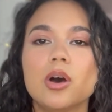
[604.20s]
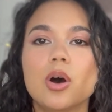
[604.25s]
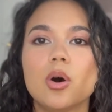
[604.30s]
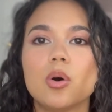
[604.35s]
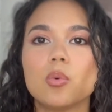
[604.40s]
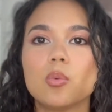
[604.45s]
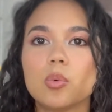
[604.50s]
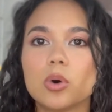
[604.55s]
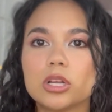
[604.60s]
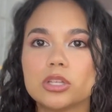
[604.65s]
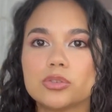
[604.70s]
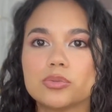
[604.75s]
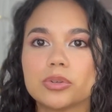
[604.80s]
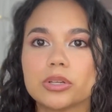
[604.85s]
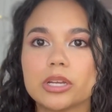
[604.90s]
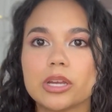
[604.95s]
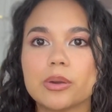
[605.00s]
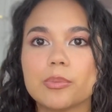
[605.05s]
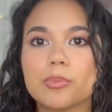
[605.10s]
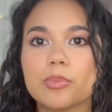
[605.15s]
what's
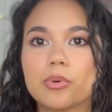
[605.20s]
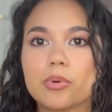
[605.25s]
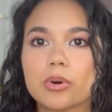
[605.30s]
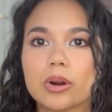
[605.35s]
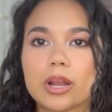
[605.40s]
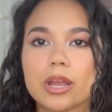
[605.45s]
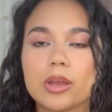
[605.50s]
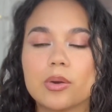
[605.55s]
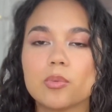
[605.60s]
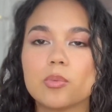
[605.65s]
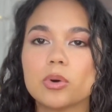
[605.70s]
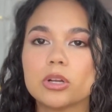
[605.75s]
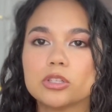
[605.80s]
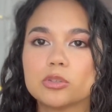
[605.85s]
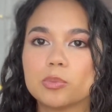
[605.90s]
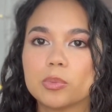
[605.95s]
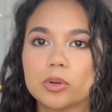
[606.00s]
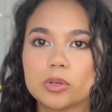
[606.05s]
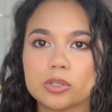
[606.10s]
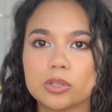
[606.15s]
really important,
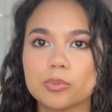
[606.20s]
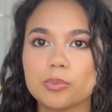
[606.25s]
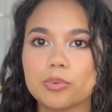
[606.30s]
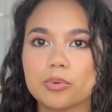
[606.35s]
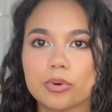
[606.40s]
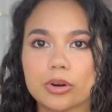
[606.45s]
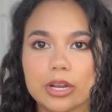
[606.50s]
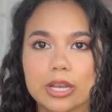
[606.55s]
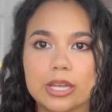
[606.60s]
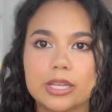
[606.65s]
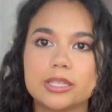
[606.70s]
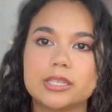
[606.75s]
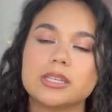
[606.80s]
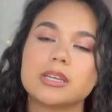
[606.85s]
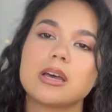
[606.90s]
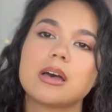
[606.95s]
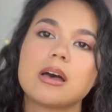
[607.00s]
what's most important,